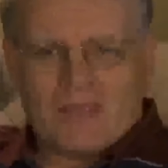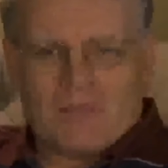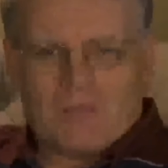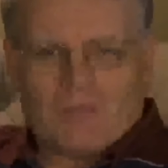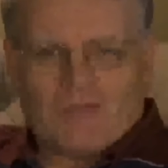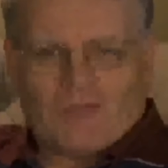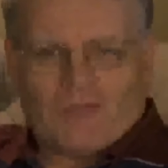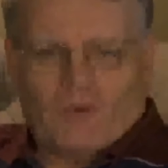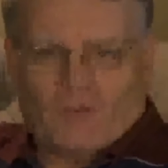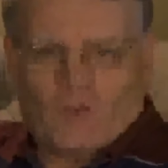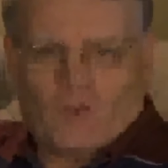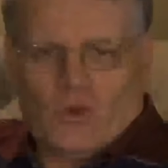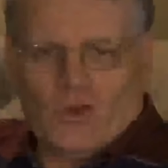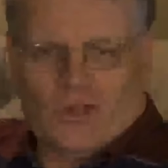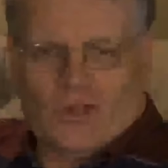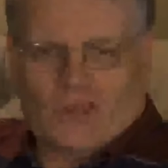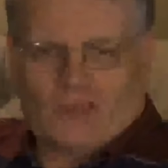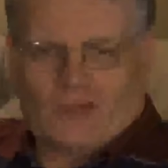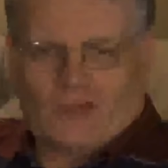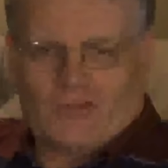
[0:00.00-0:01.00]
Before
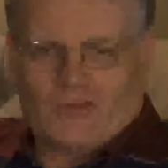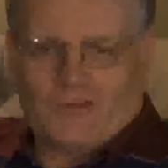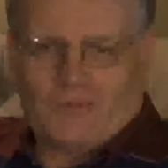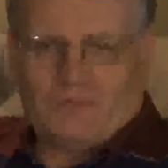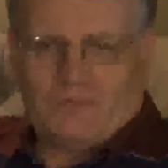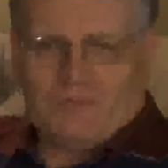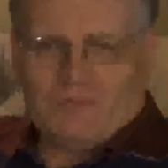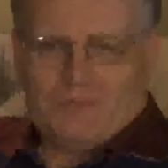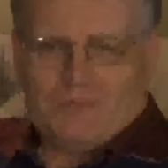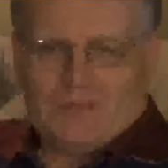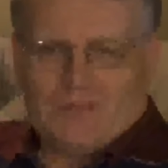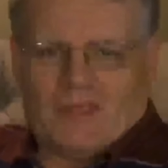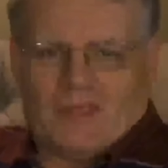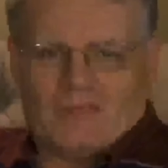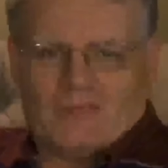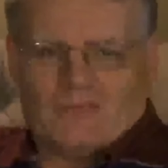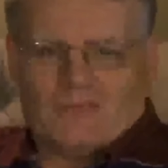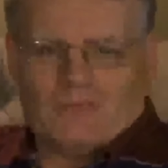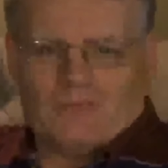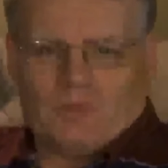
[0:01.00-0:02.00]
working on them,
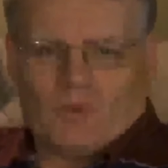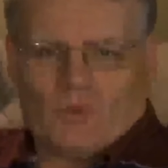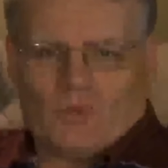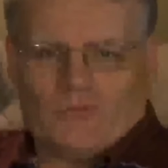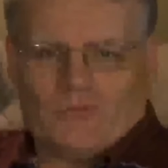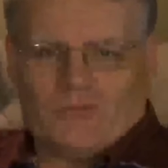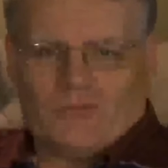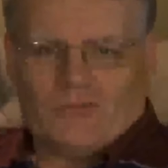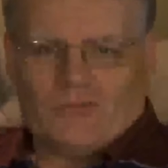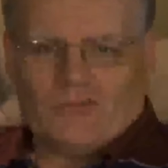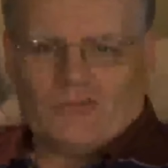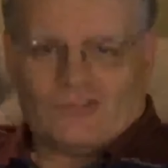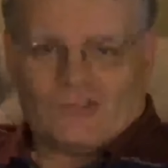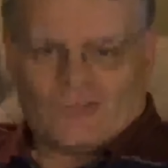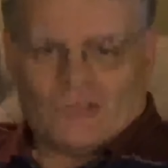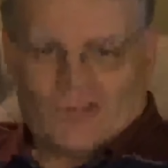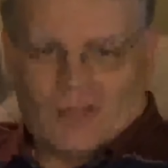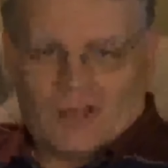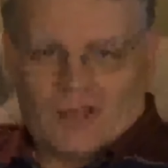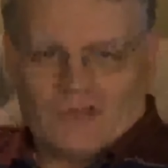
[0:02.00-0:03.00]
it's important to
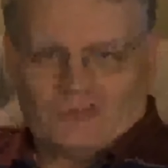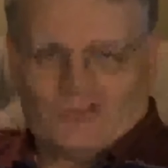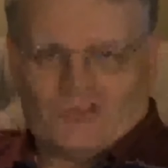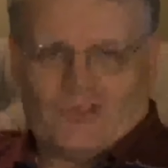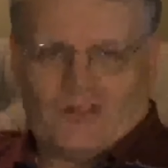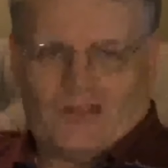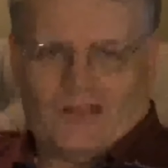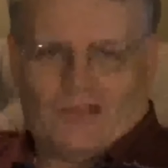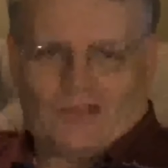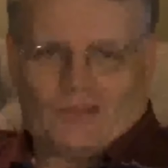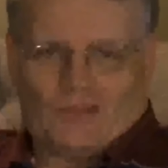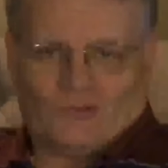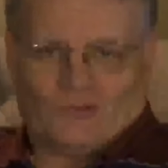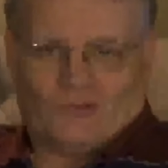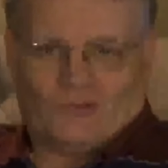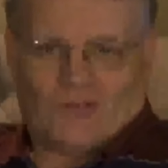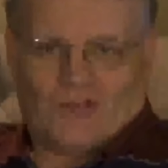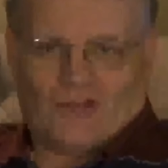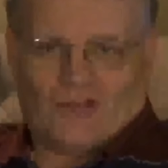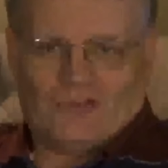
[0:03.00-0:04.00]
discharge the electrical
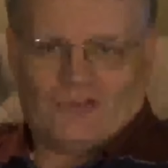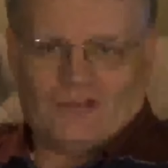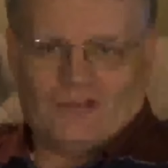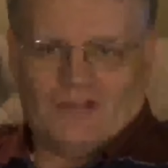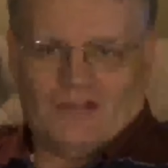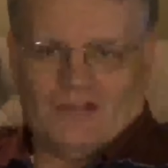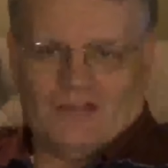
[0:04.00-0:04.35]
charge